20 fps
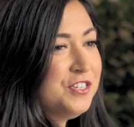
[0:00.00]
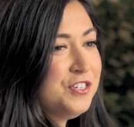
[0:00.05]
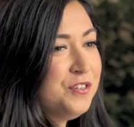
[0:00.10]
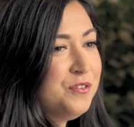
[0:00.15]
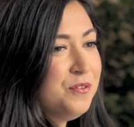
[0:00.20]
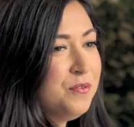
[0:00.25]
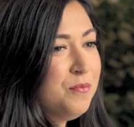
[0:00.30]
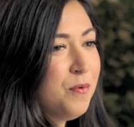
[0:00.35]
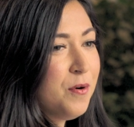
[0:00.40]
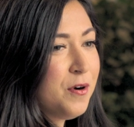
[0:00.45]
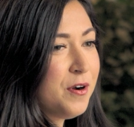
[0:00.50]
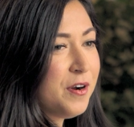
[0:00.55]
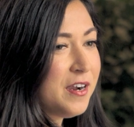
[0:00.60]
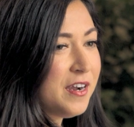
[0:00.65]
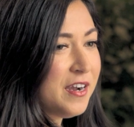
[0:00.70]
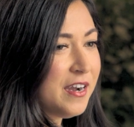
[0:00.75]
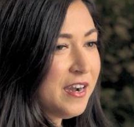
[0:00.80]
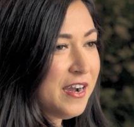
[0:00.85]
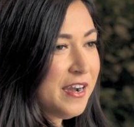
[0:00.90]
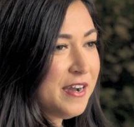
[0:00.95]
to
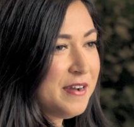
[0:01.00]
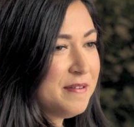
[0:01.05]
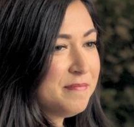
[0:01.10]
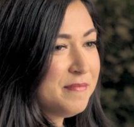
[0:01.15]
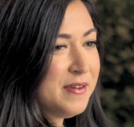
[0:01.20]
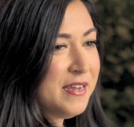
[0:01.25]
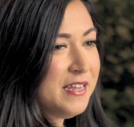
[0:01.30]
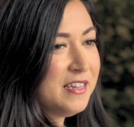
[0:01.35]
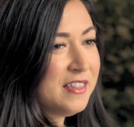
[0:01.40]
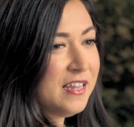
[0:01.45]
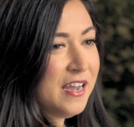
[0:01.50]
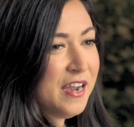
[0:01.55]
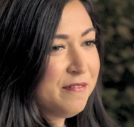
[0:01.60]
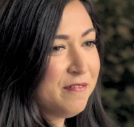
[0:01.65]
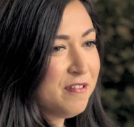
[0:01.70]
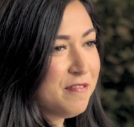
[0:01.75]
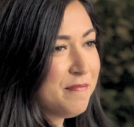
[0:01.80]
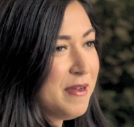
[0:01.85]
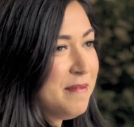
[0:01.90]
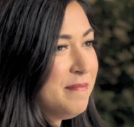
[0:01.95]
work um, in line
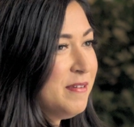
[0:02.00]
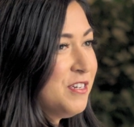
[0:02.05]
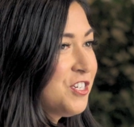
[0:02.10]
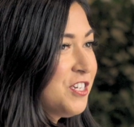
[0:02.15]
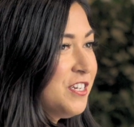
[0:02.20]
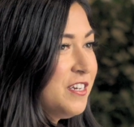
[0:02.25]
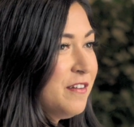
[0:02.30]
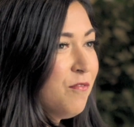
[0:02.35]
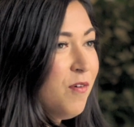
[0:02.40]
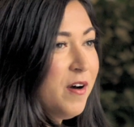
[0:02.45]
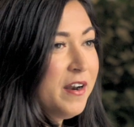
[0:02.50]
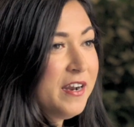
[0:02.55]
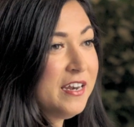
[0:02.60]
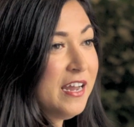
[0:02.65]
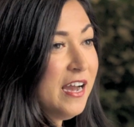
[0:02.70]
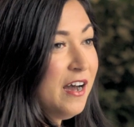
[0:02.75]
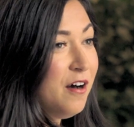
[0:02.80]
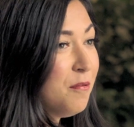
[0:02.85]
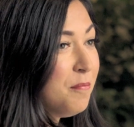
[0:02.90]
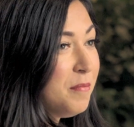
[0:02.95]
with my mission and wanting to
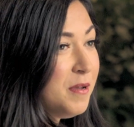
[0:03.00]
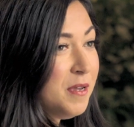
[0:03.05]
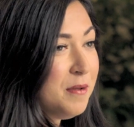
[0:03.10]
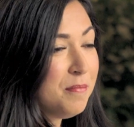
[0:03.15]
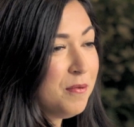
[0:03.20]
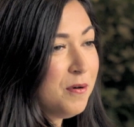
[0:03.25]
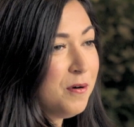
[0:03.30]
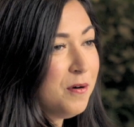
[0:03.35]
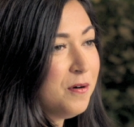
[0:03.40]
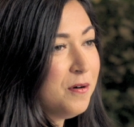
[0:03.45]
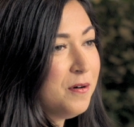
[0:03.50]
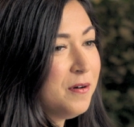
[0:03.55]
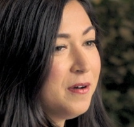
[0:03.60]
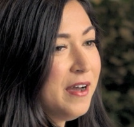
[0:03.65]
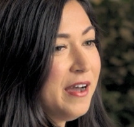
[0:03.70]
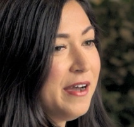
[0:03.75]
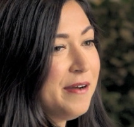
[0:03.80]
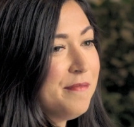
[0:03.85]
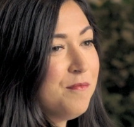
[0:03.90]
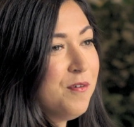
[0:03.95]
help people
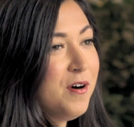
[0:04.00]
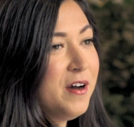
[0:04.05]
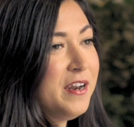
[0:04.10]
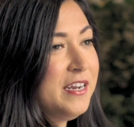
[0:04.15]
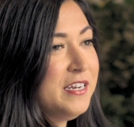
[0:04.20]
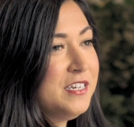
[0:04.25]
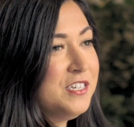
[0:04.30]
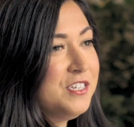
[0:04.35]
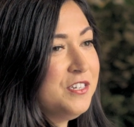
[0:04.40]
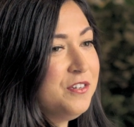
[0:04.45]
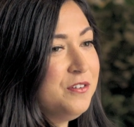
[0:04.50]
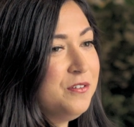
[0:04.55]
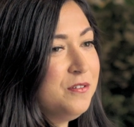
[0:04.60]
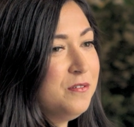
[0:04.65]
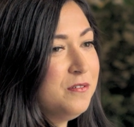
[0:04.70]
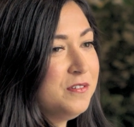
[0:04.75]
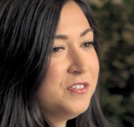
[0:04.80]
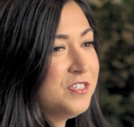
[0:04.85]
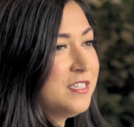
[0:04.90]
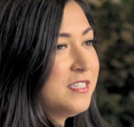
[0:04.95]
um, wanting
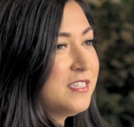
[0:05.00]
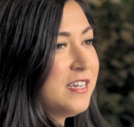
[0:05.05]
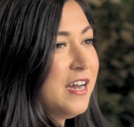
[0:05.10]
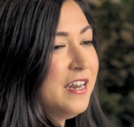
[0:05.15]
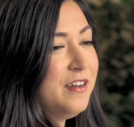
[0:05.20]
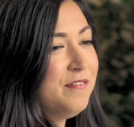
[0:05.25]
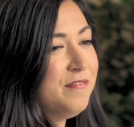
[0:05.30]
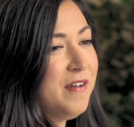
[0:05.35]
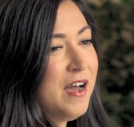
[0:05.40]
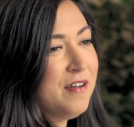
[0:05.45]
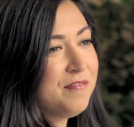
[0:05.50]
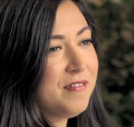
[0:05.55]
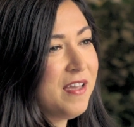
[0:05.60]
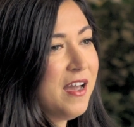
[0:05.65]
to just kind of have